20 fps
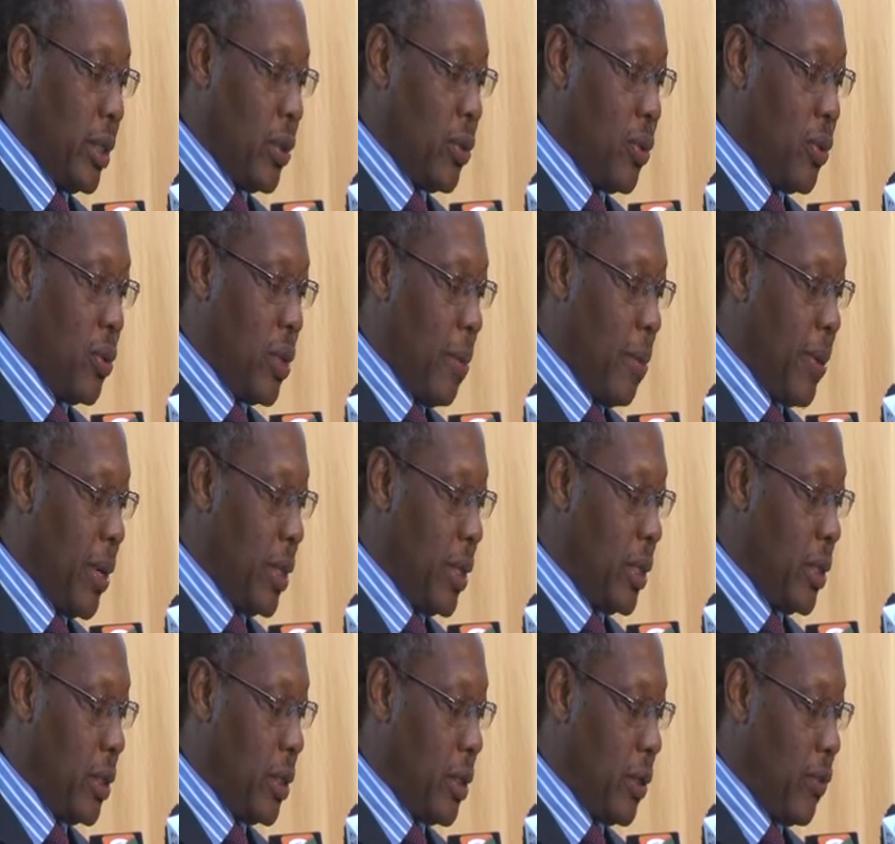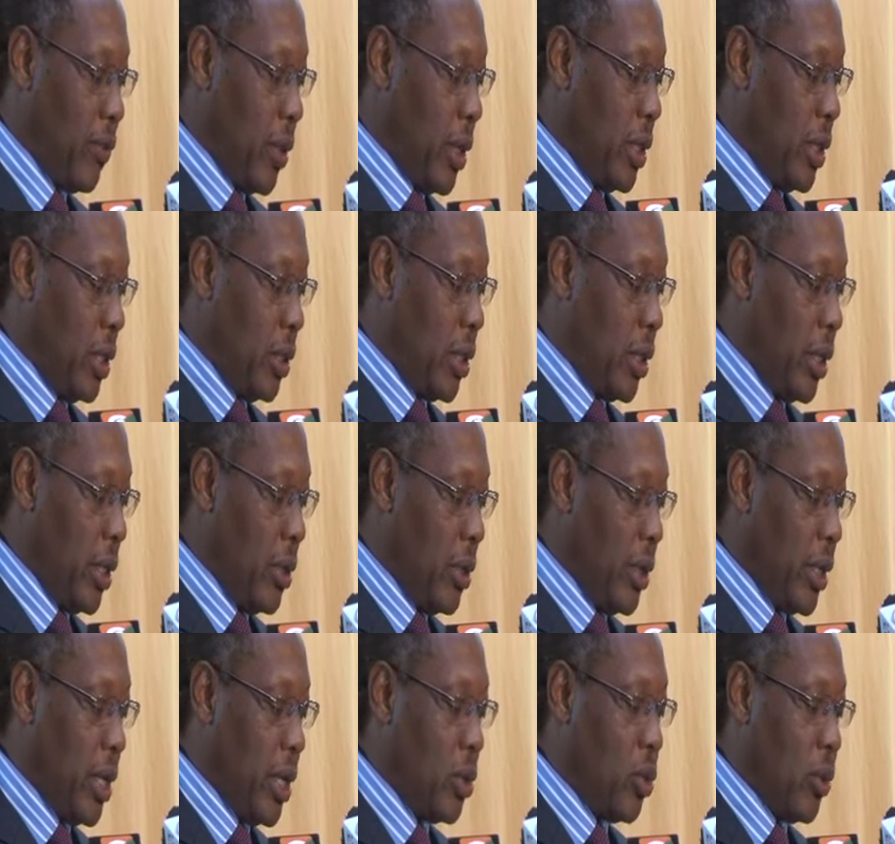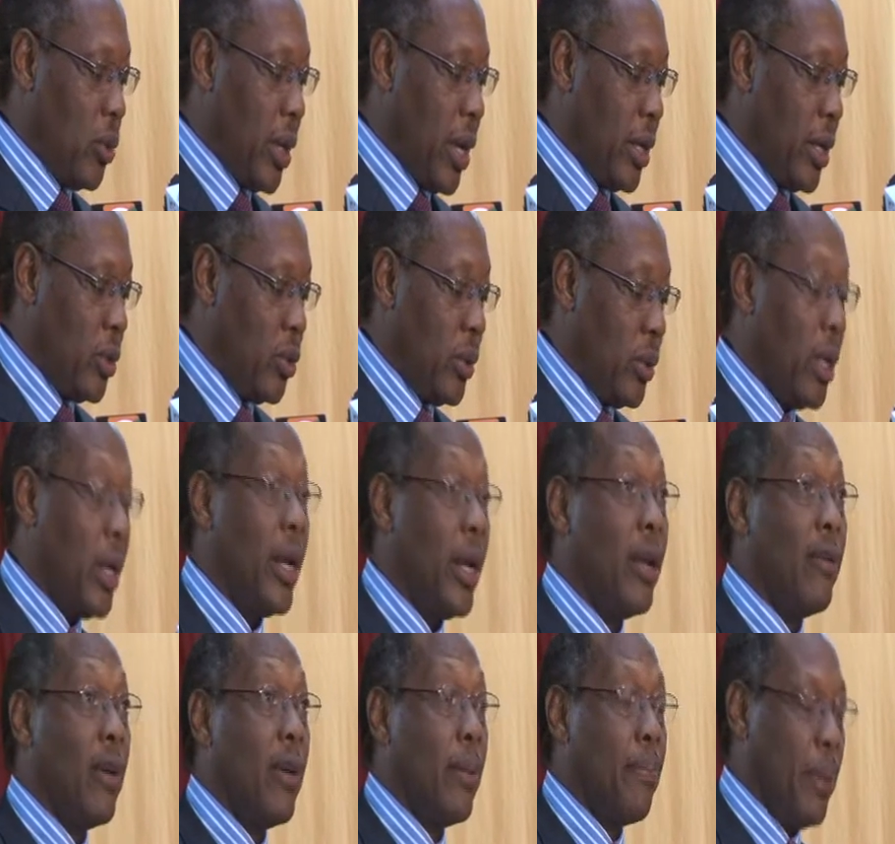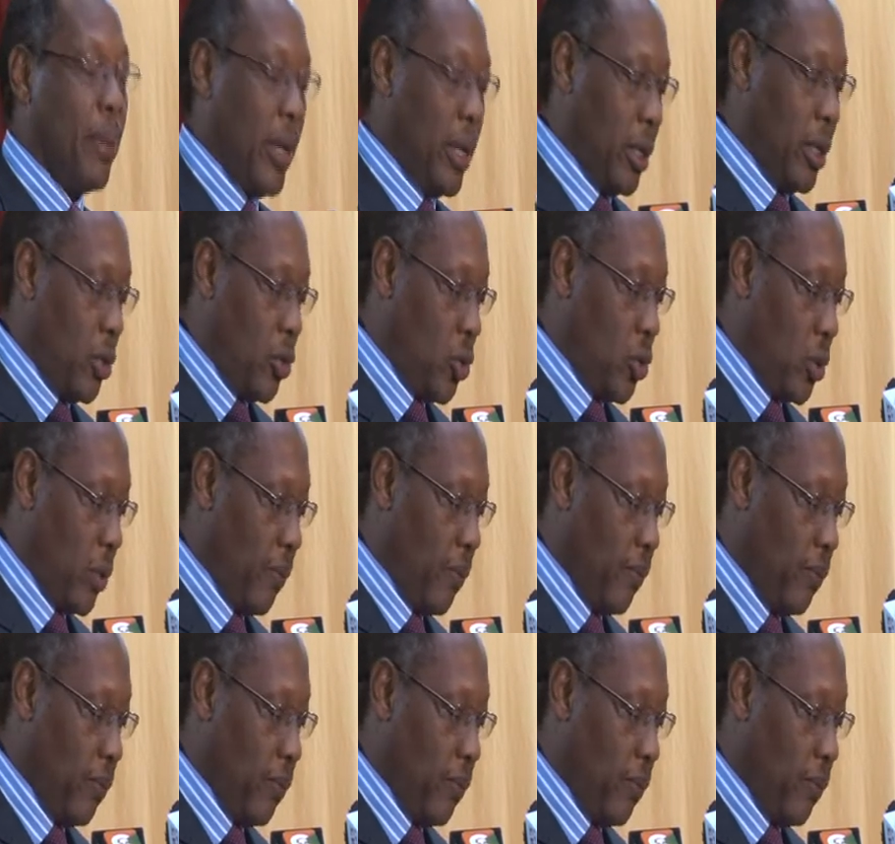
through the pages of the edition in order to get to the relevant page.